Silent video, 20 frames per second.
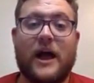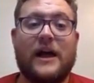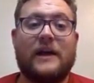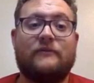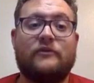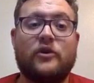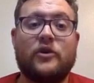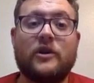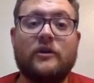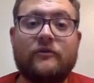If
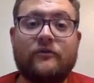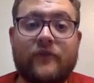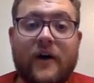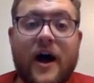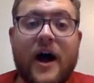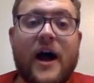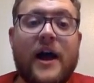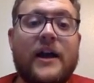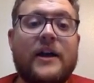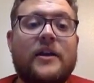you can
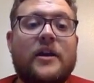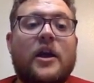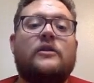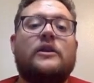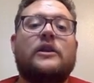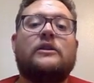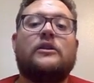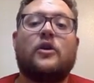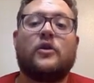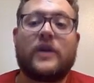find the
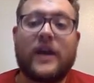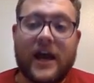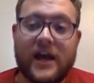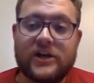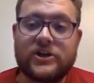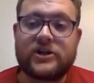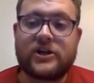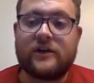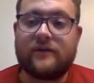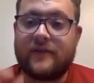
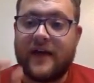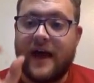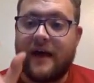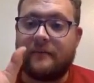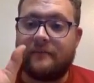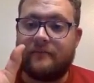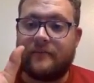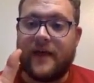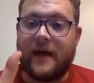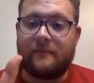location of
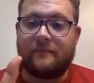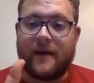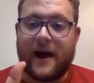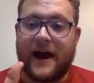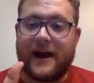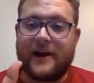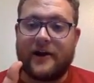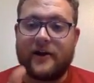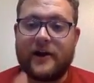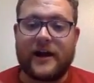that that
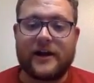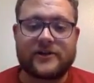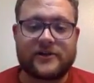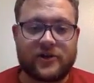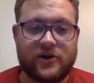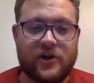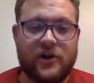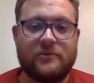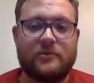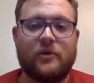binary
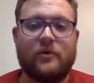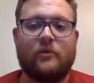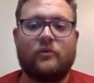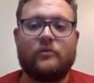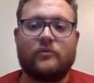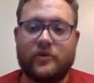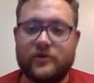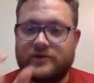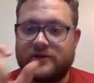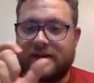executable
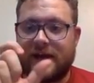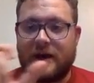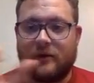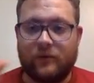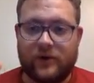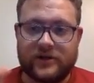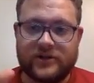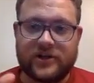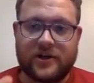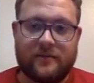using that
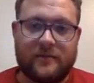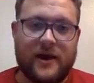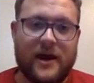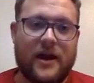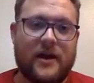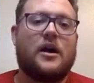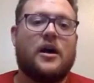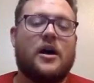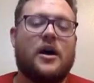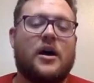which
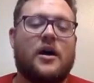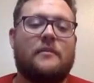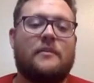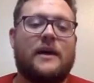command um,